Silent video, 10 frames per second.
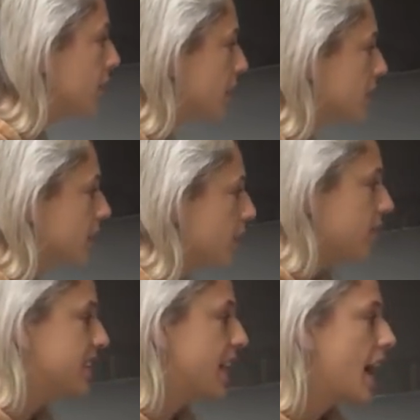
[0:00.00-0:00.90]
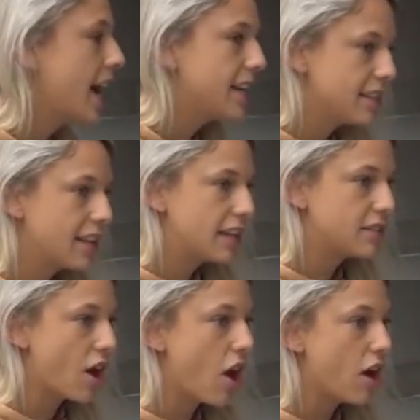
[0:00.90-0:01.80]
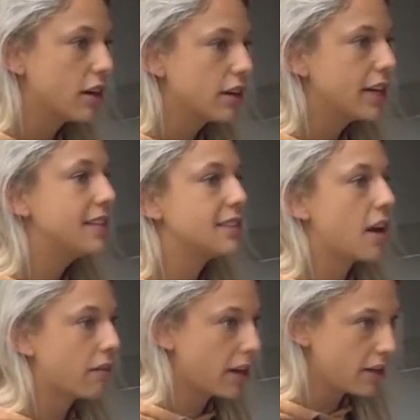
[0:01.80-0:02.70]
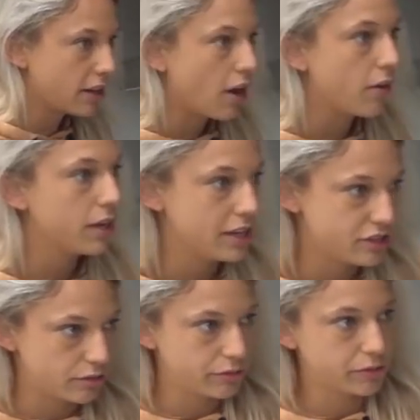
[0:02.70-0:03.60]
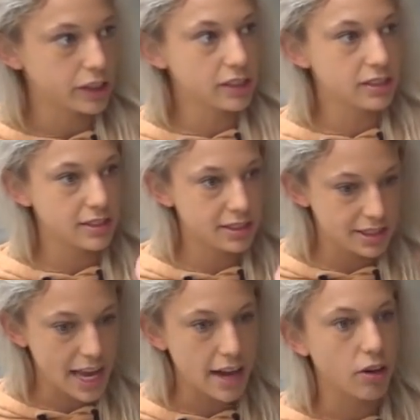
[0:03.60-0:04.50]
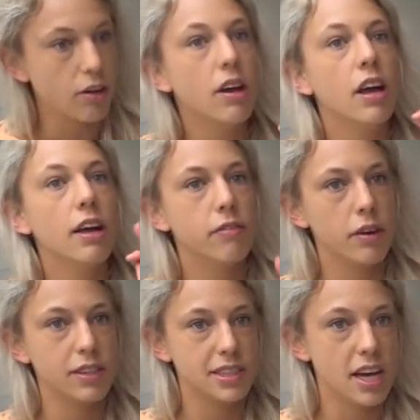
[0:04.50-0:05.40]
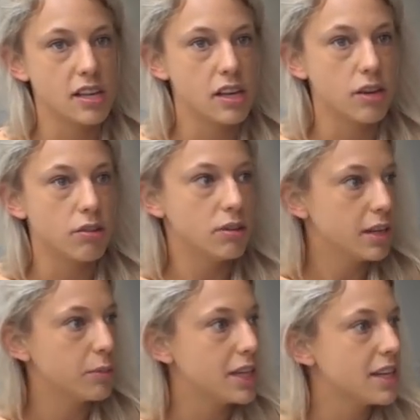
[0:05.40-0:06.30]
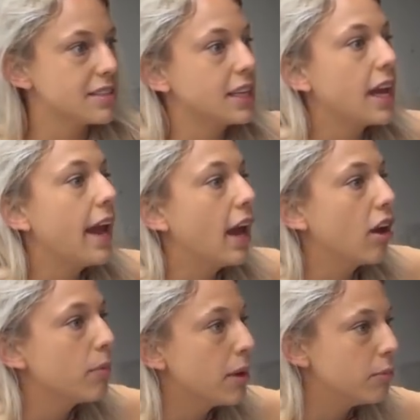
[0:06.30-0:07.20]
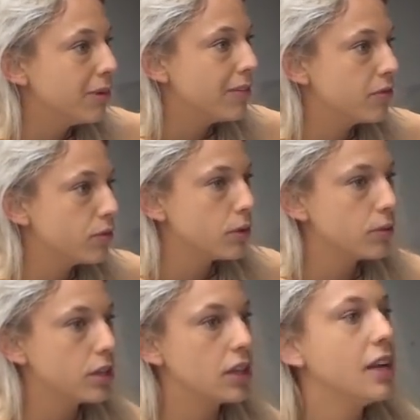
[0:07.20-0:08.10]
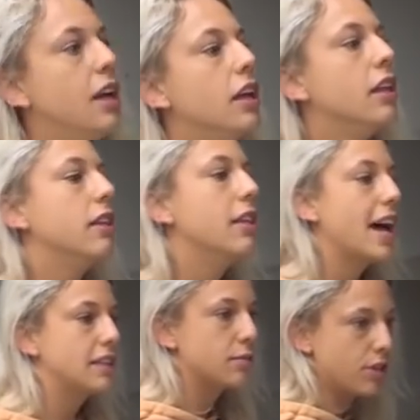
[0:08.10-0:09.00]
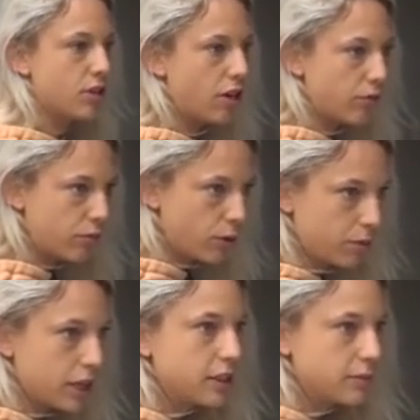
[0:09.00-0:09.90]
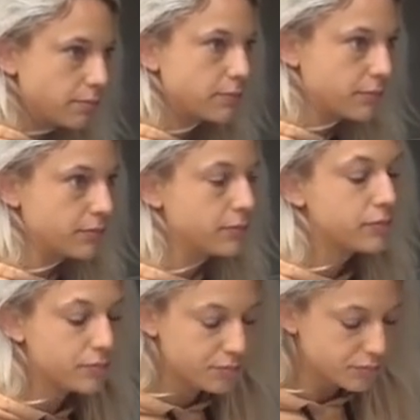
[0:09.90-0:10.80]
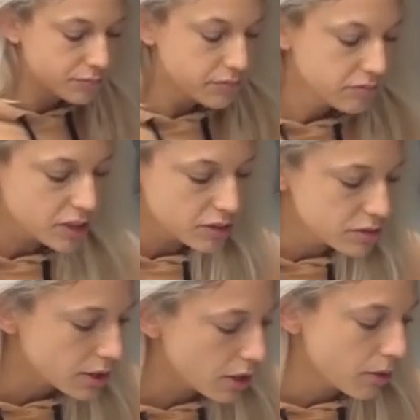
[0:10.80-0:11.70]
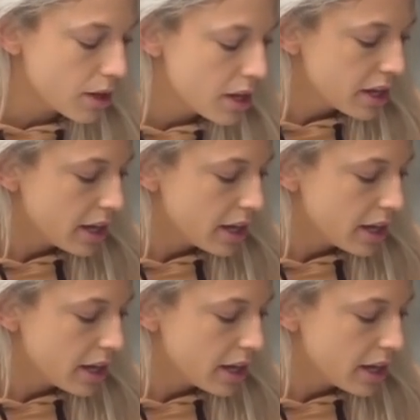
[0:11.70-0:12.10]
he wants to go and say hi to that dog, he's not ready to go. He should first settle, focus on you. Then when he doesn't care about moving forward, that's when you go forward. Mm-hmm. So